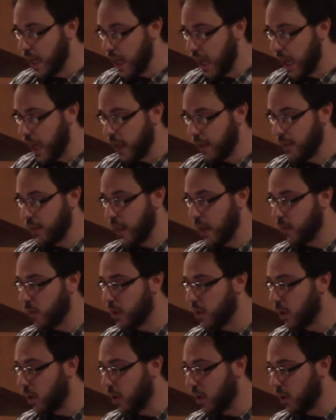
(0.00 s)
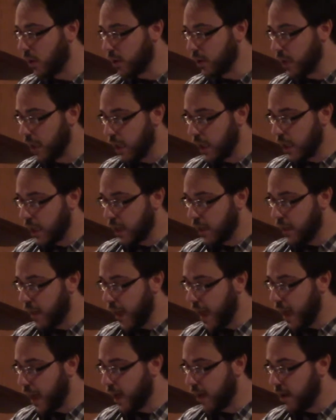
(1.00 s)
And they would hold
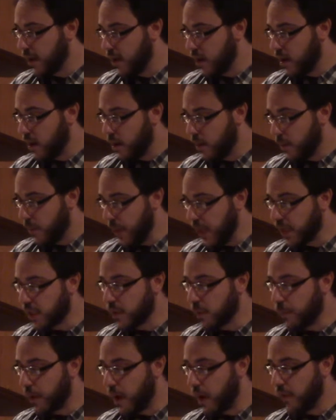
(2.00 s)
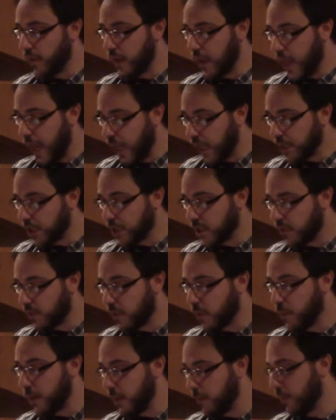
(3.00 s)
that based upon the ages of
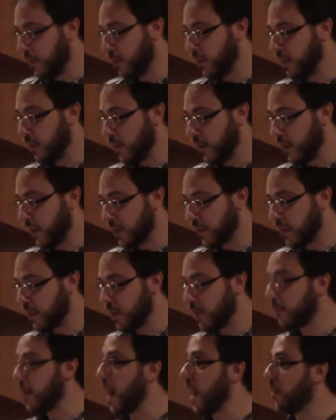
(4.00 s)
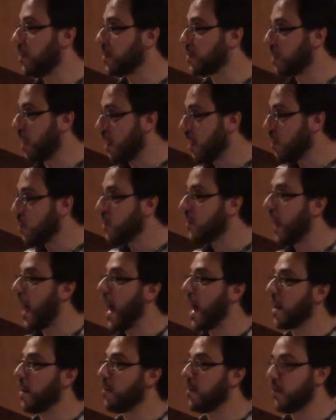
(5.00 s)
the people listed in the Bible, starting with
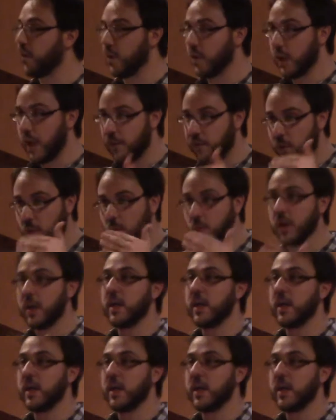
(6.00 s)
Adam, if you